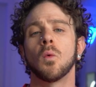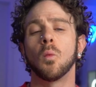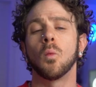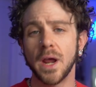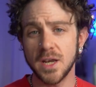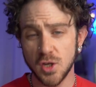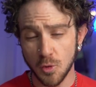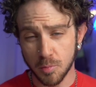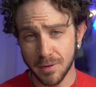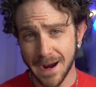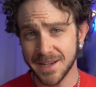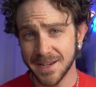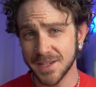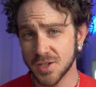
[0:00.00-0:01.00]
When you
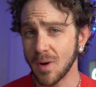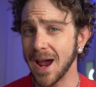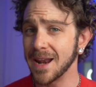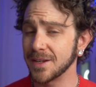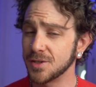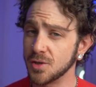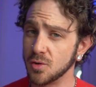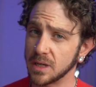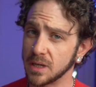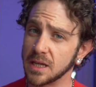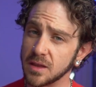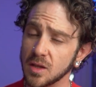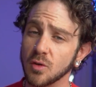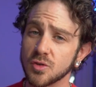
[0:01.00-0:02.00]
practice gratitude
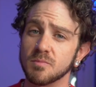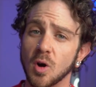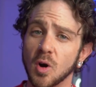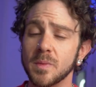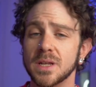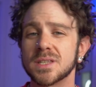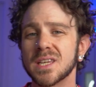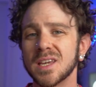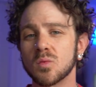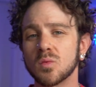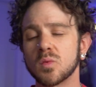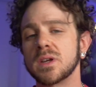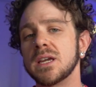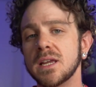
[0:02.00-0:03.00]
in those moments, it
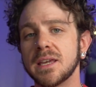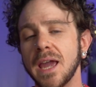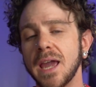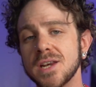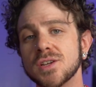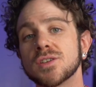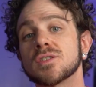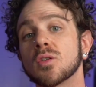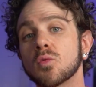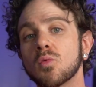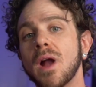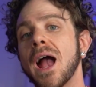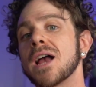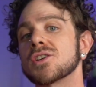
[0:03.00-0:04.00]
re-engages the
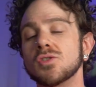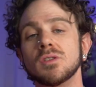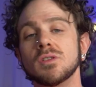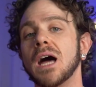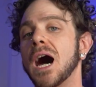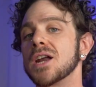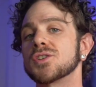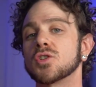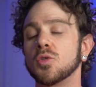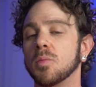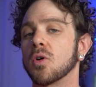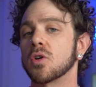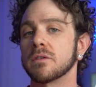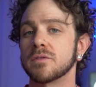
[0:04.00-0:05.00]
rational, logical
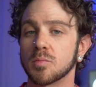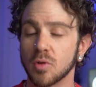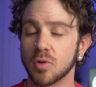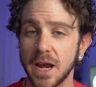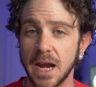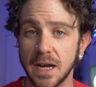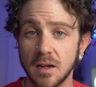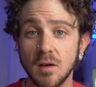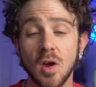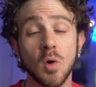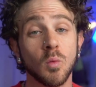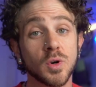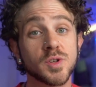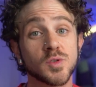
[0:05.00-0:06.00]
part of your brain,
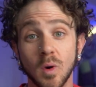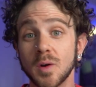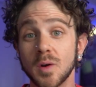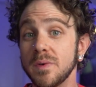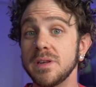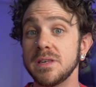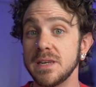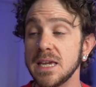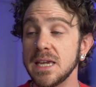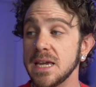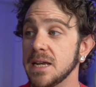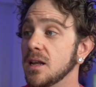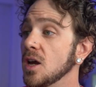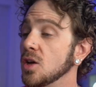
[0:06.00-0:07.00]
which is what we
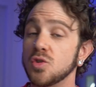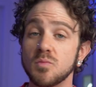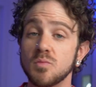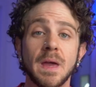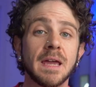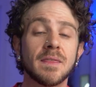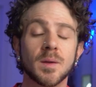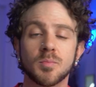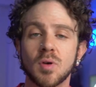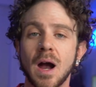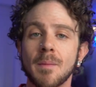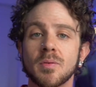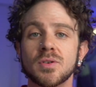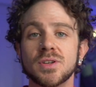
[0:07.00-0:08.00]
need to make the
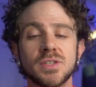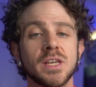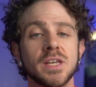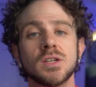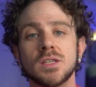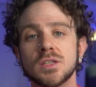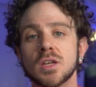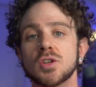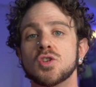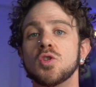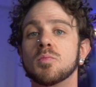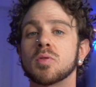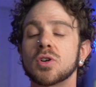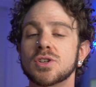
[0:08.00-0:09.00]
proper decisions
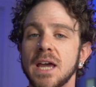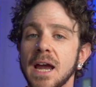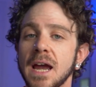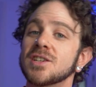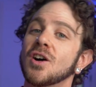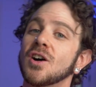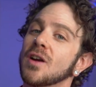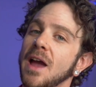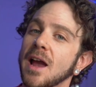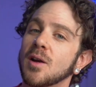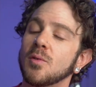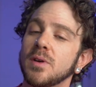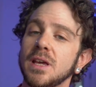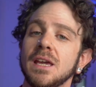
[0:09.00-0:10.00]
to protect our
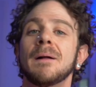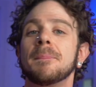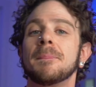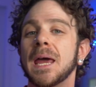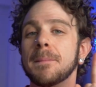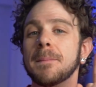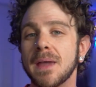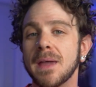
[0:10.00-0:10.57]
equity and